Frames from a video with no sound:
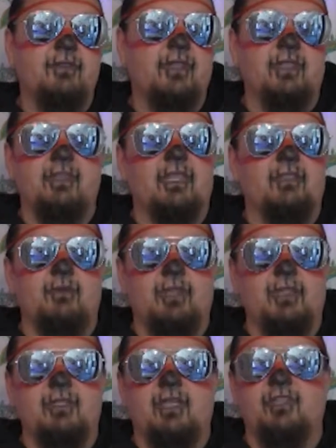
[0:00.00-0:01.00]
That, that's what
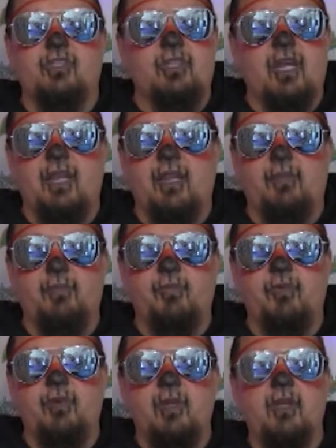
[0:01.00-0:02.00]
they say. Just got out of the
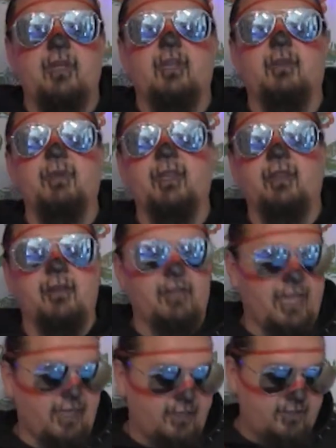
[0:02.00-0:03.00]
pool. Could have been in the
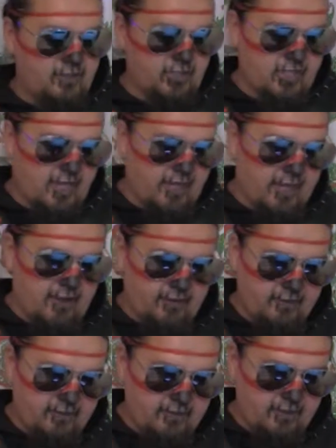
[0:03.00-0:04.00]
lake. Just got out.
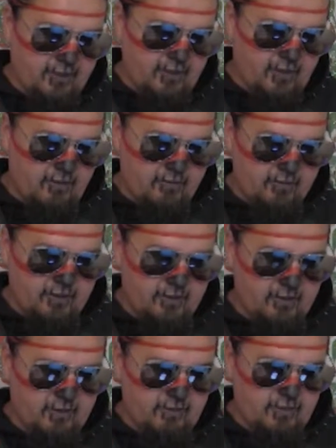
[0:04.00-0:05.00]
You know,
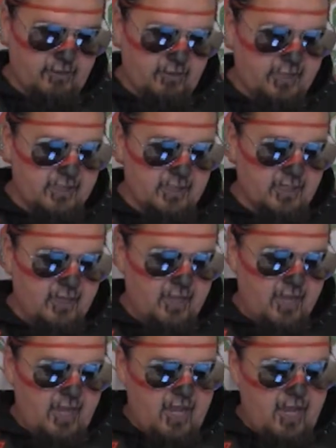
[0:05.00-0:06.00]
it was crazy.
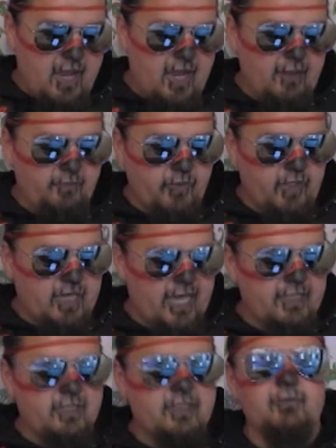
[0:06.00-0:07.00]
Uh,
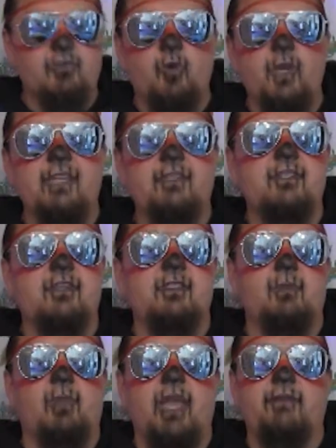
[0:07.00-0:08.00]
got some tweets,
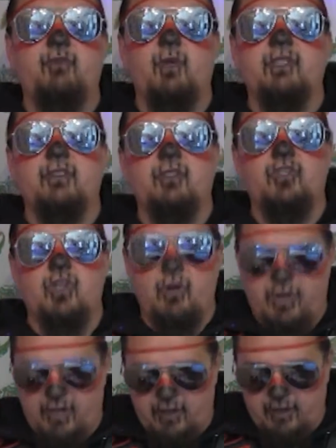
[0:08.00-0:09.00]
some live tweets in the
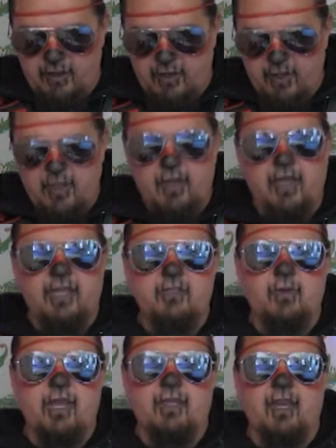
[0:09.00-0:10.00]
show here.
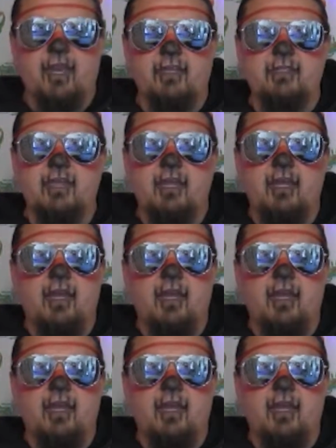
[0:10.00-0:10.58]
That's right, guys.